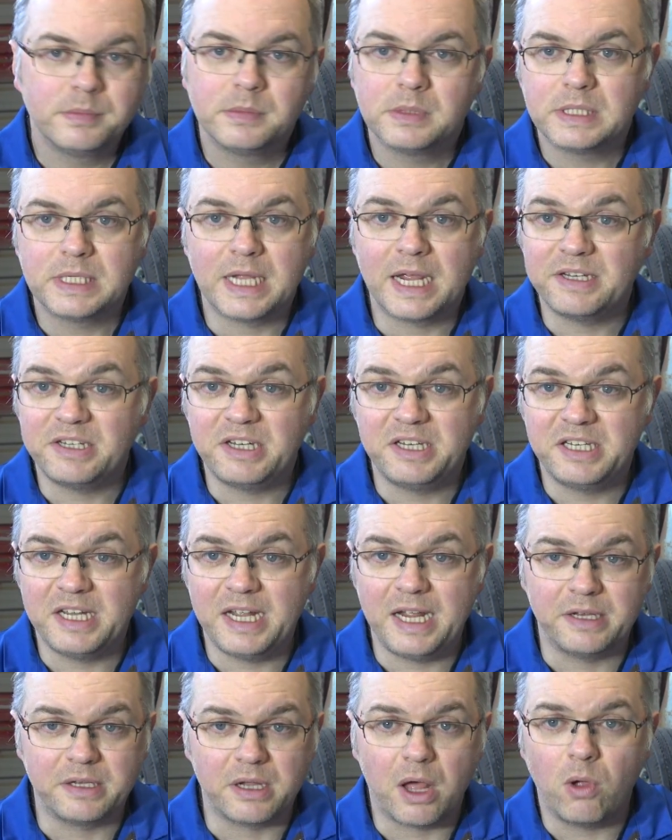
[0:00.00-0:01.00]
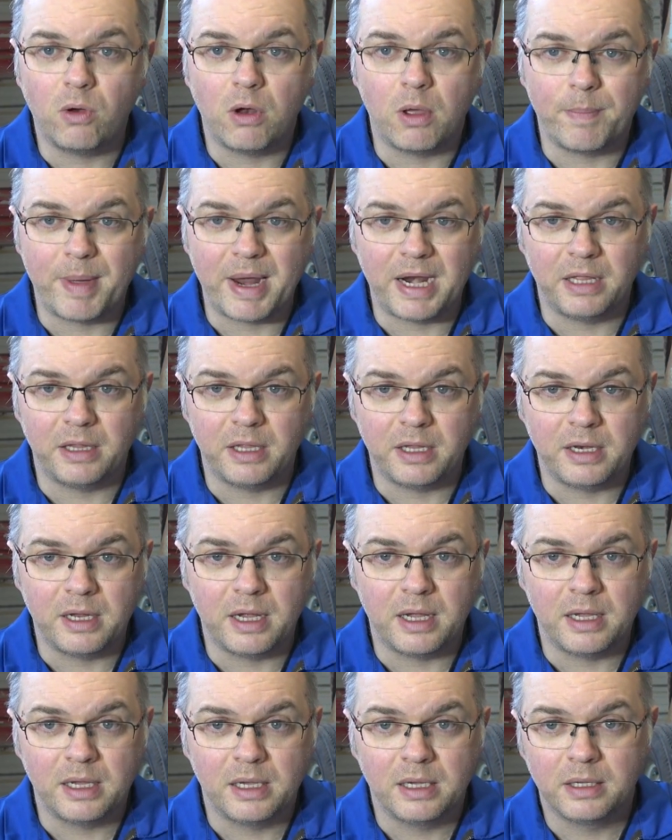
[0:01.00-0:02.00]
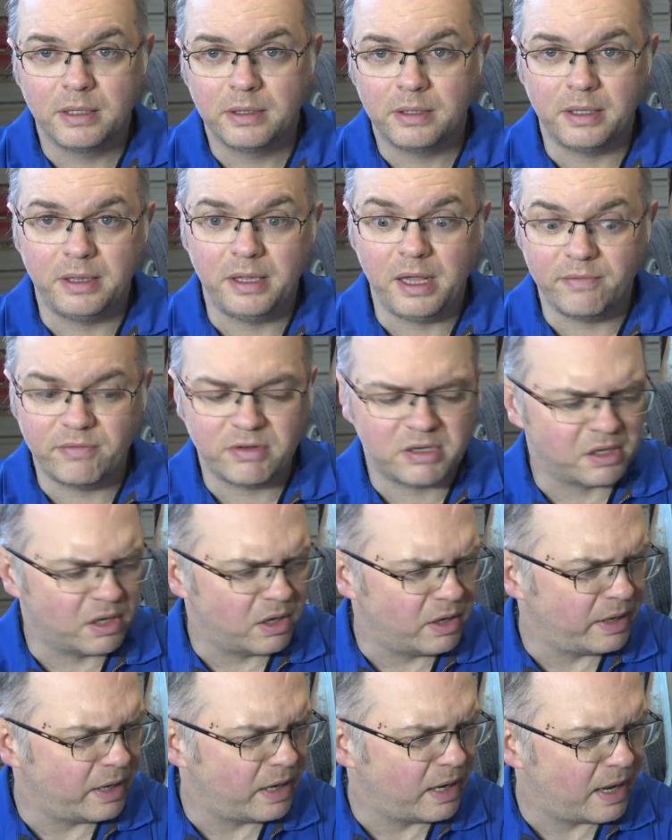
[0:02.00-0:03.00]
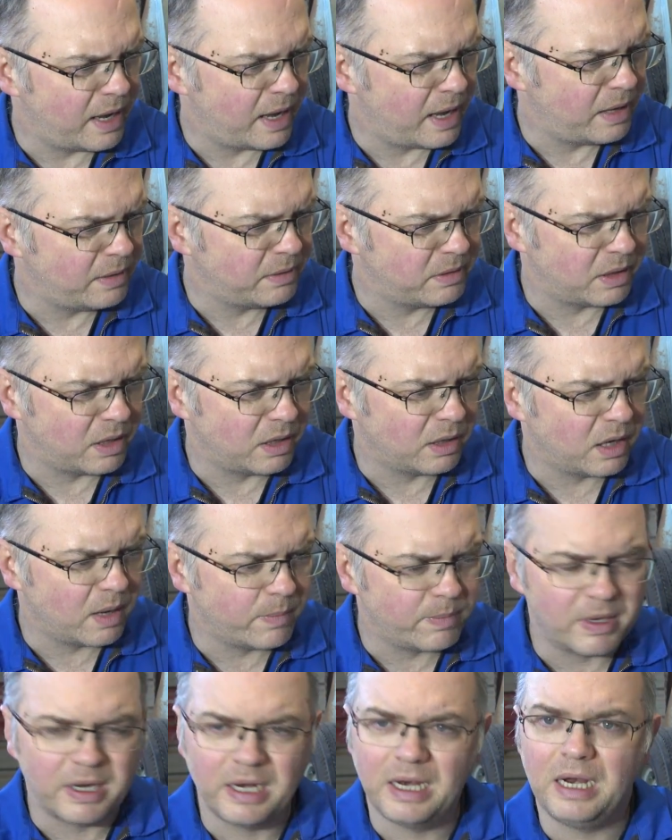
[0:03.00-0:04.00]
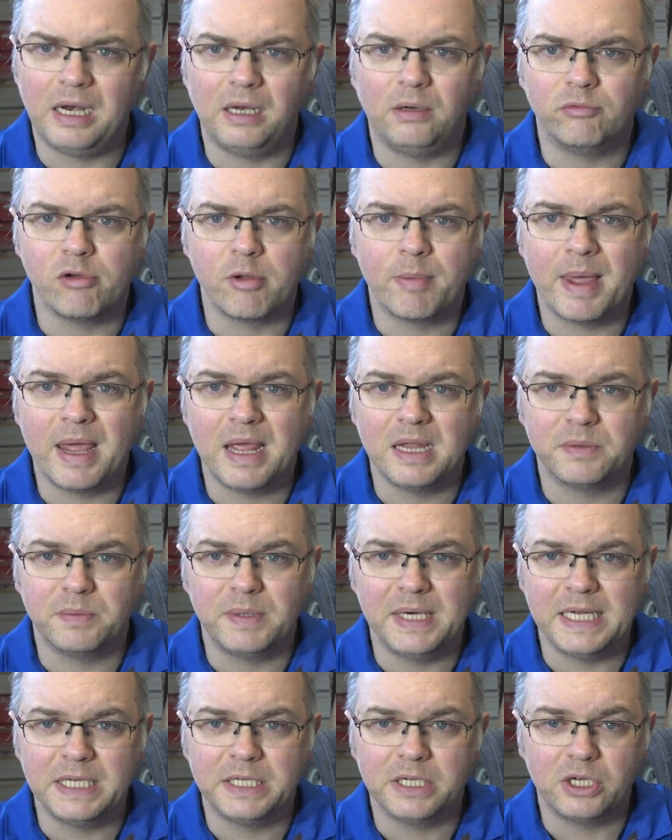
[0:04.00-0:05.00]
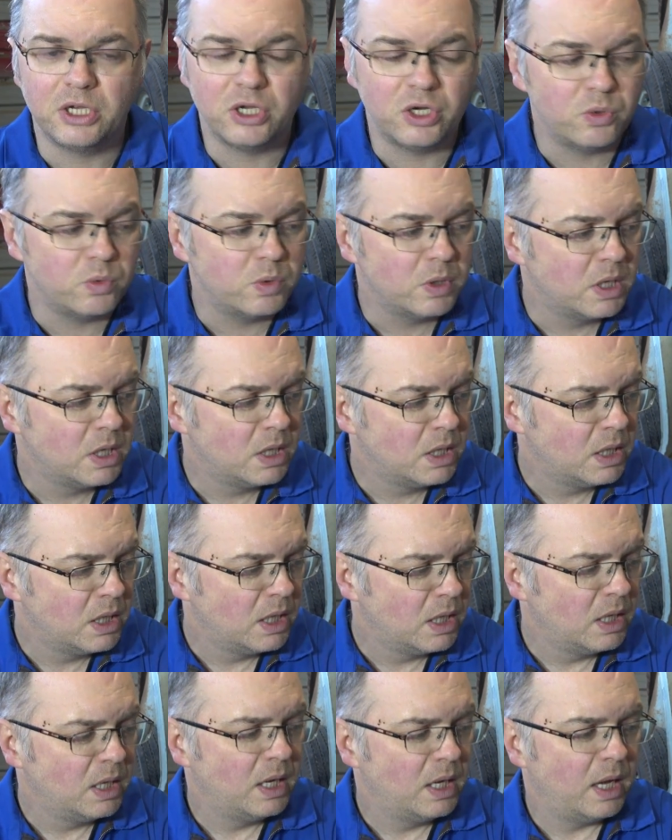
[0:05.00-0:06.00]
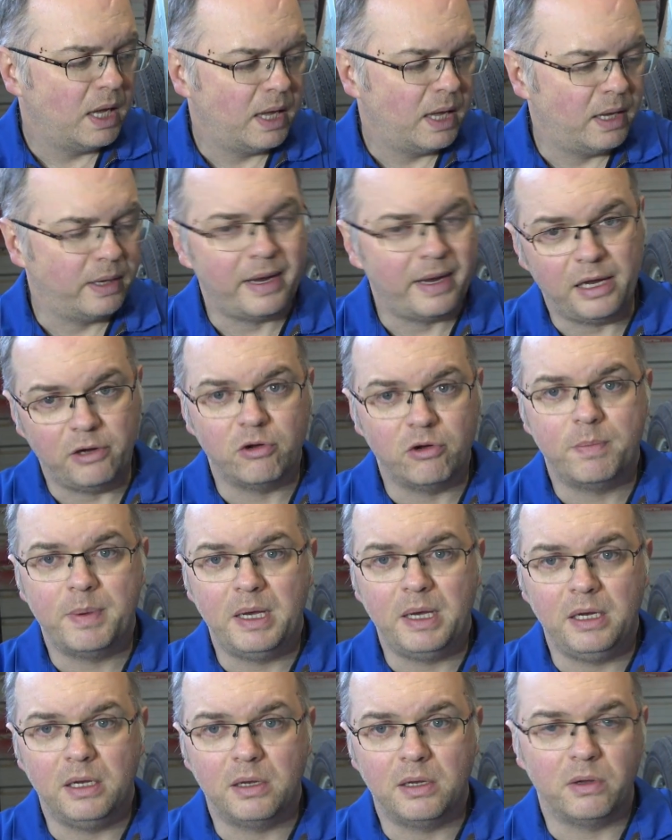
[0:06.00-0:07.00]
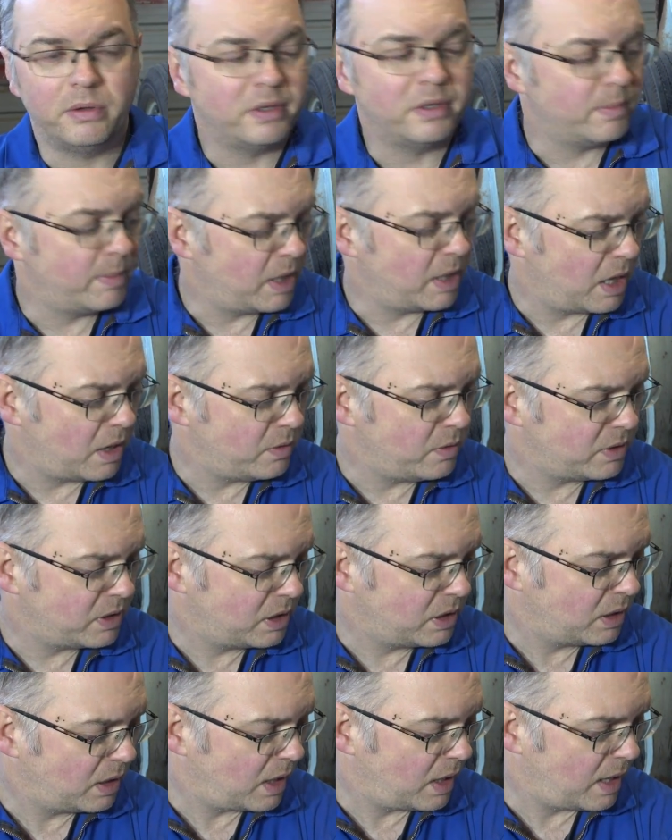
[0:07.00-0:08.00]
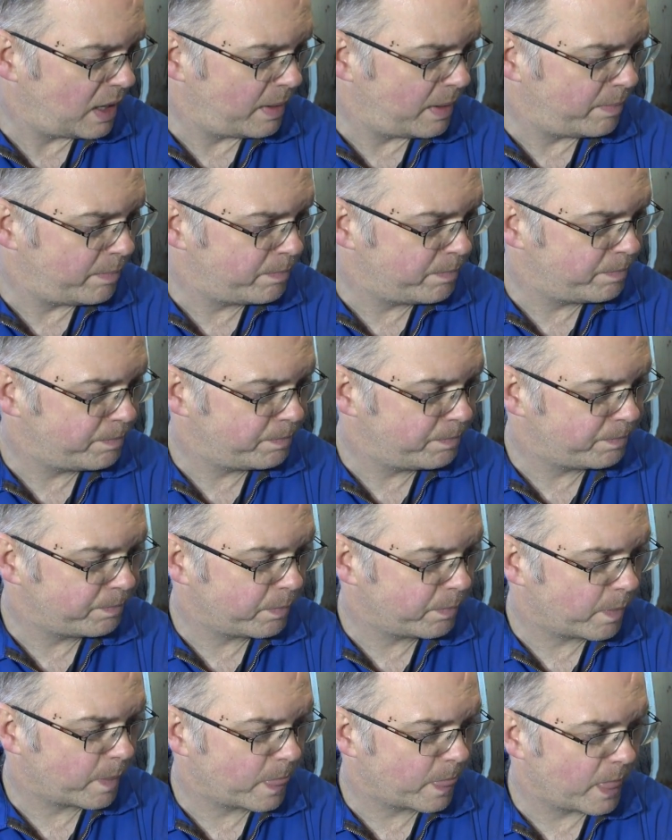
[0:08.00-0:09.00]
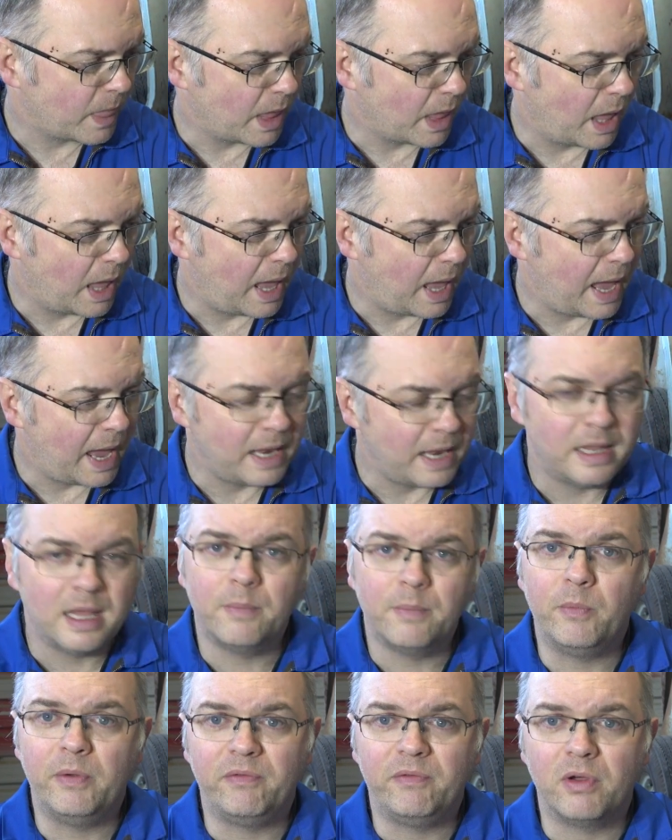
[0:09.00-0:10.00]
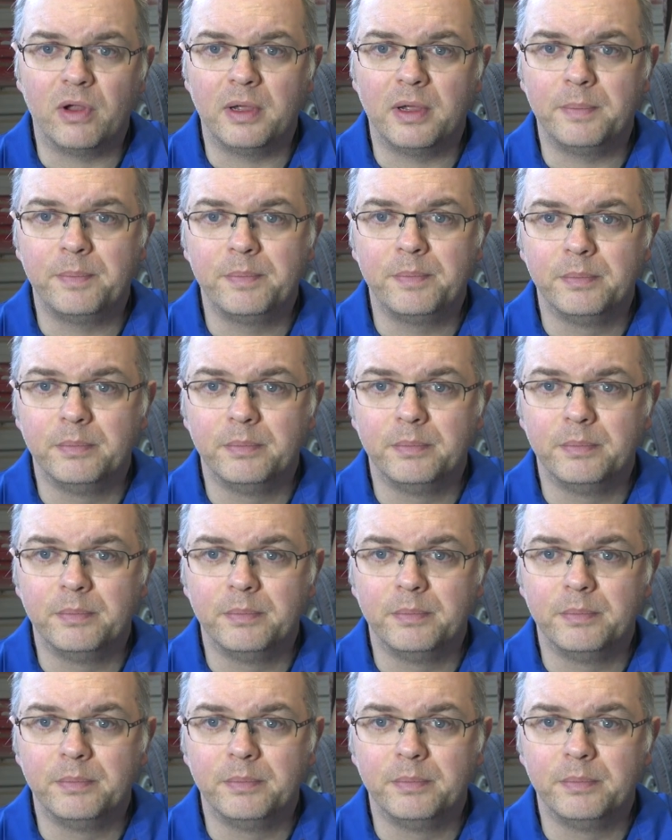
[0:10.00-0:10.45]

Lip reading: So as you see, it's a whole lot better than the other side. There's a couple of little repairs we need to do. Get your opinion on some of those, and then we've got to